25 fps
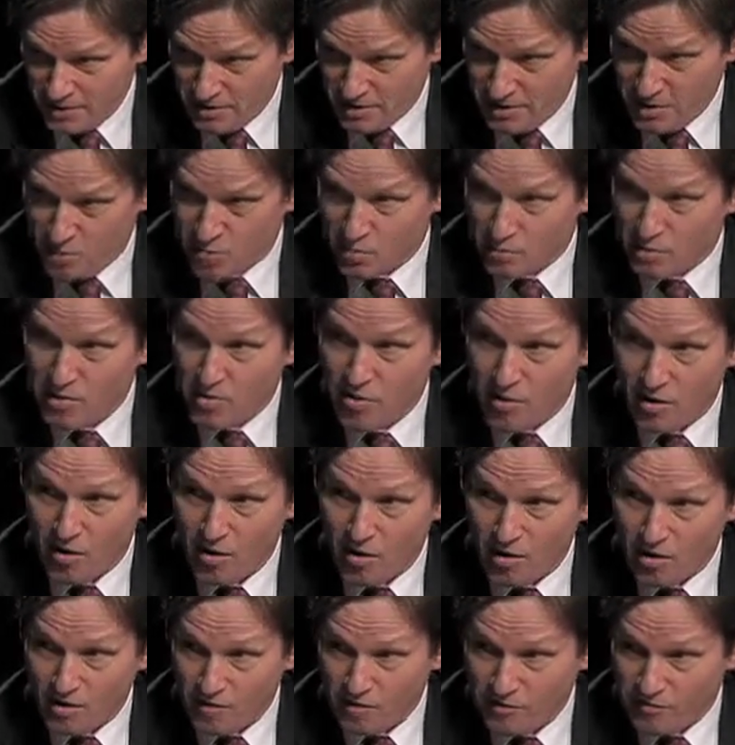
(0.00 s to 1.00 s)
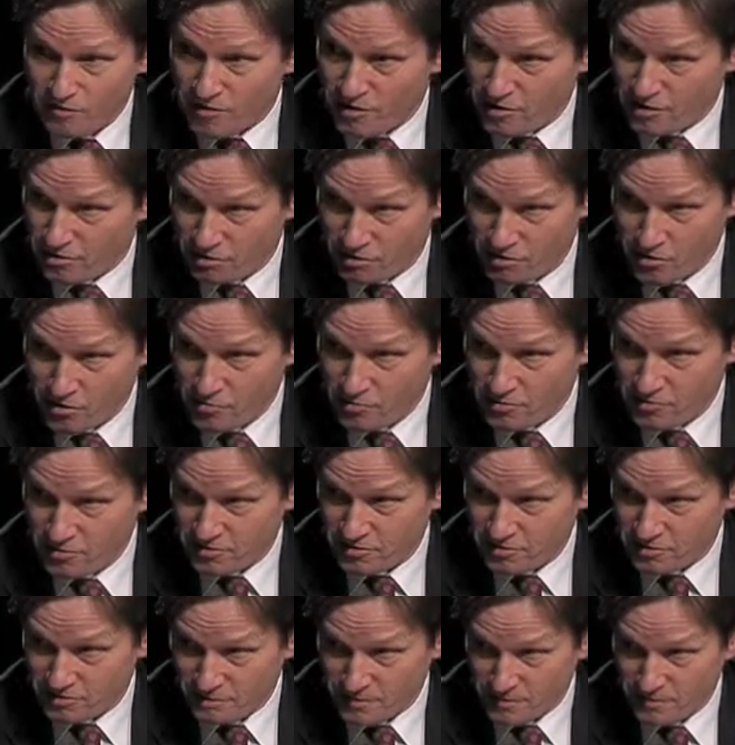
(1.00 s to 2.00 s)
with all of our
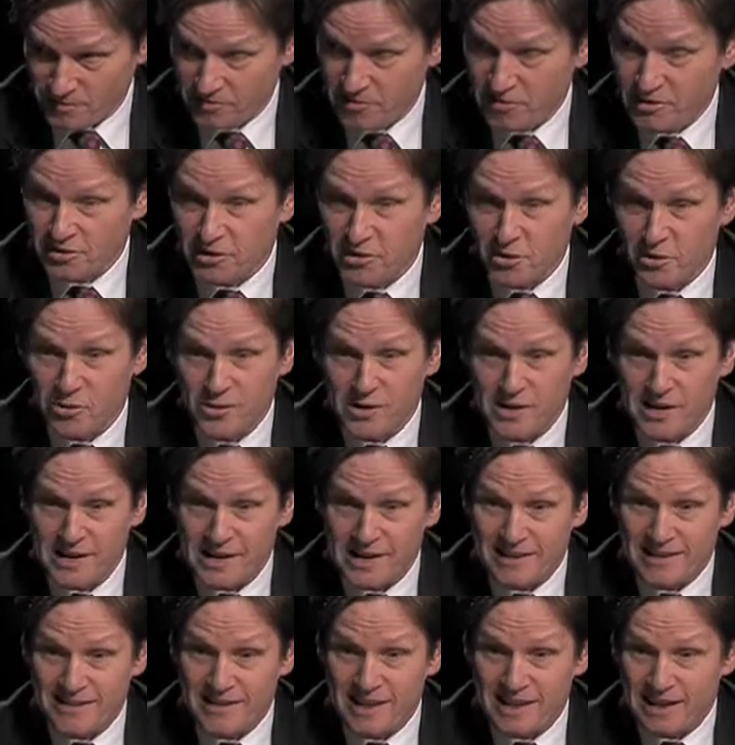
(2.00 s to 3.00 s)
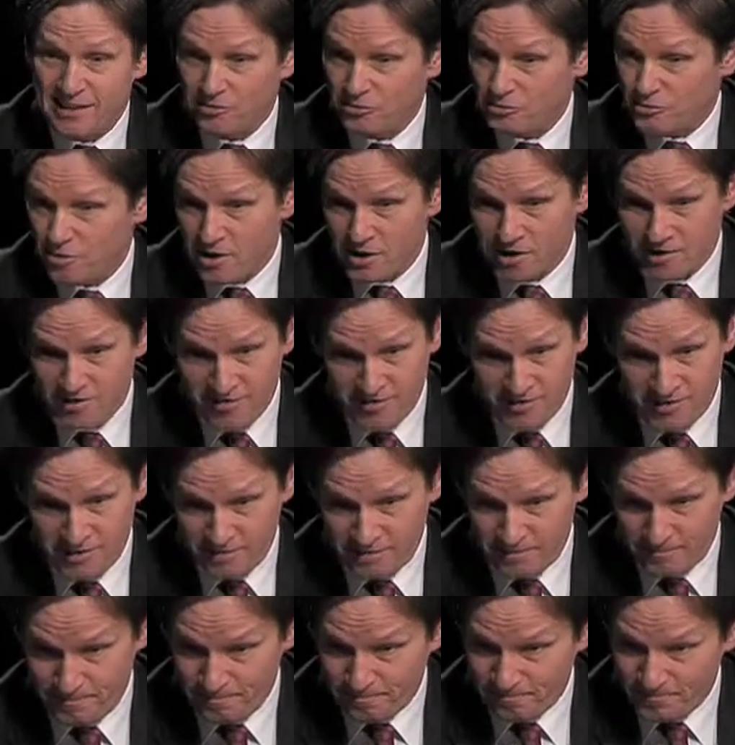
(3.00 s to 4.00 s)
students to create that trust
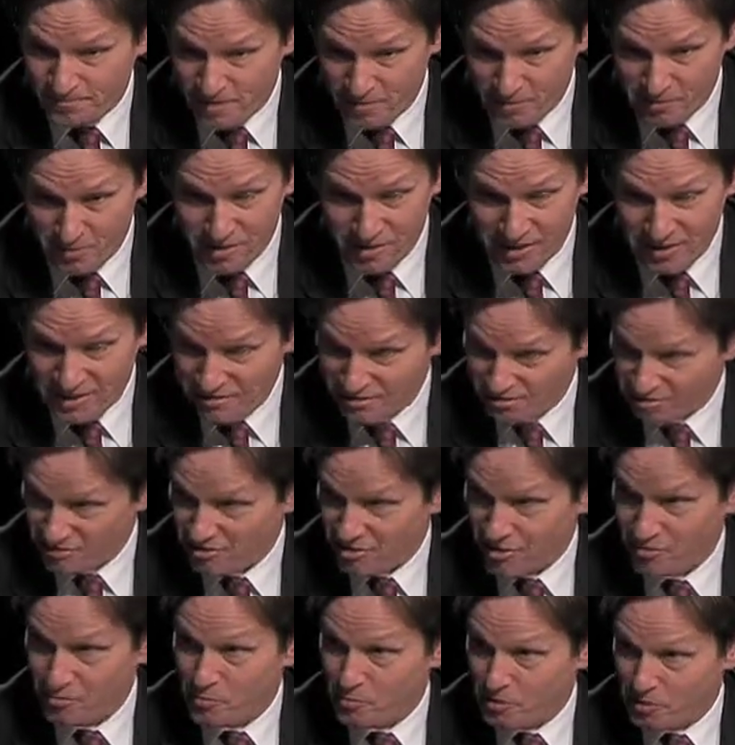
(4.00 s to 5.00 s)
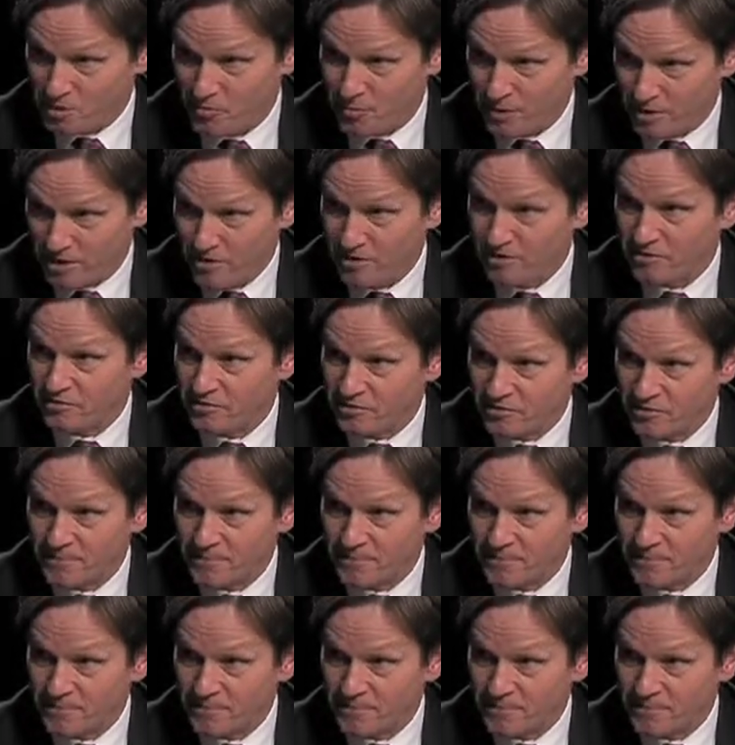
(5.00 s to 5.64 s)
and a relationship with the parents.